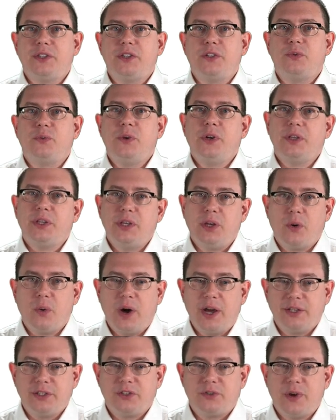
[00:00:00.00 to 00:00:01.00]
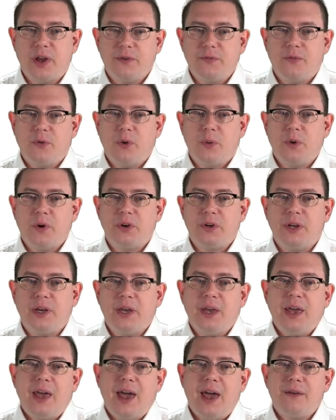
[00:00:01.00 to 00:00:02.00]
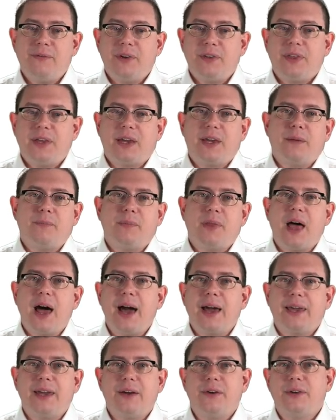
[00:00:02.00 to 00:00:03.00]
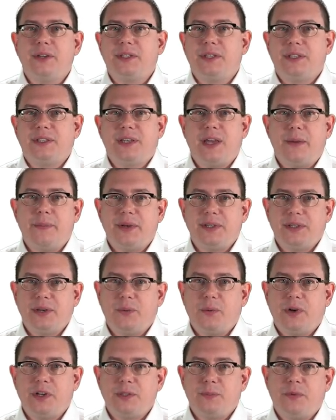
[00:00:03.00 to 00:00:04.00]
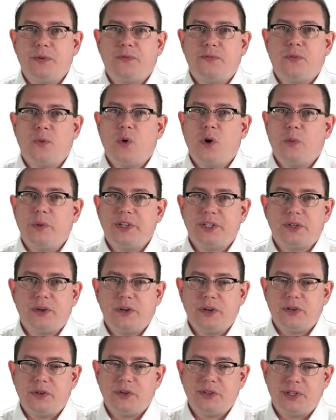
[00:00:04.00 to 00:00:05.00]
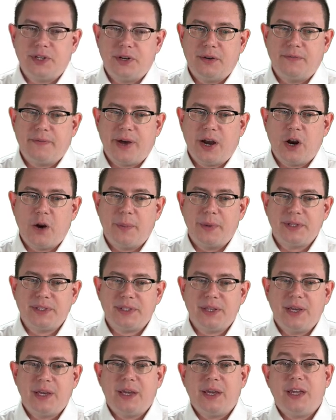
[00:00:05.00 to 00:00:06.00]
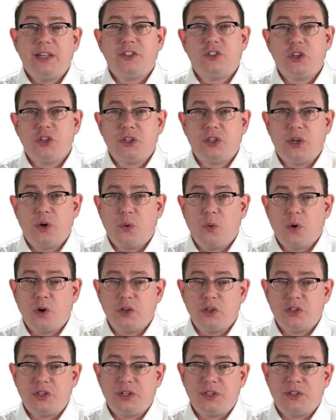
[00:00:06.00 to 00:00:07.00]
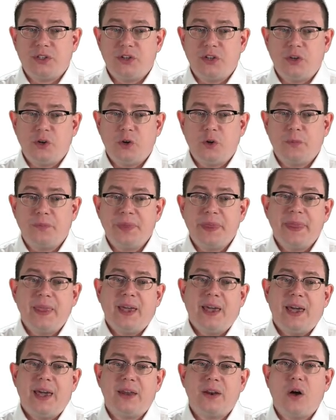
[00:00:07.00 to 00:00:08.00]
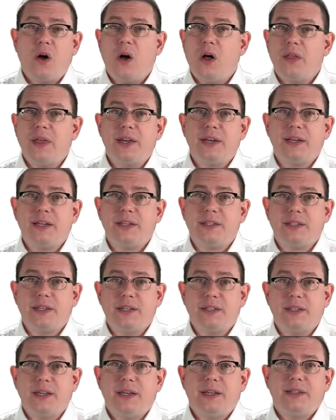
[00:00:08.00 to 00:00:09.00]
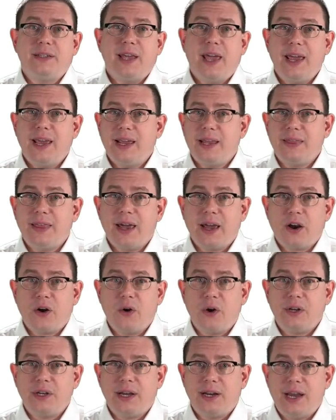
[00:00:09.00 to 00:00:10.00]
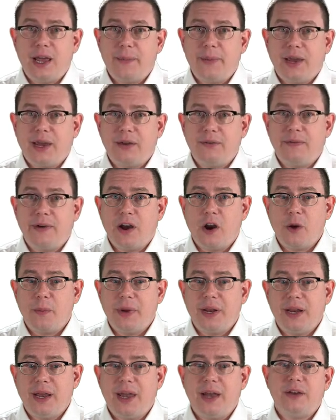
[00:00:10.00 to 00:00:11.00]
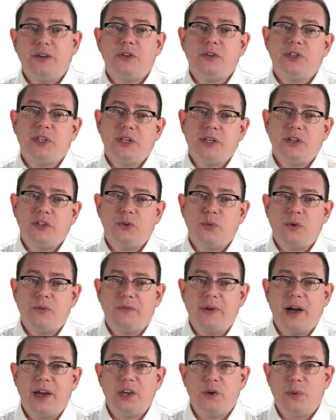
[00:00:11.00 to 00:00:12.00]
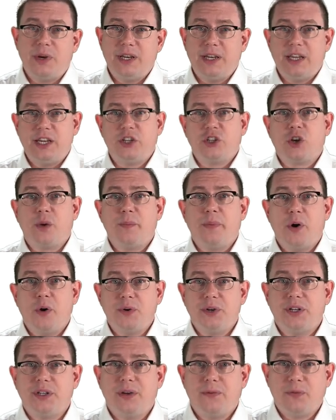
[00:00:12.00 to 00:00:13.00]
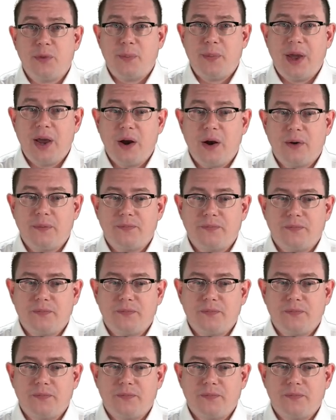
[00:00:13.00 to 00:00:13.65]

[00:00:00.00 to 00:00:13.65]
is really quite straightforward. Everything in black here is the same as it was before we started using environments. It's just the orange that's new. And all that is, is taking that current dynamic environment and using it to evaluate each component of the pair.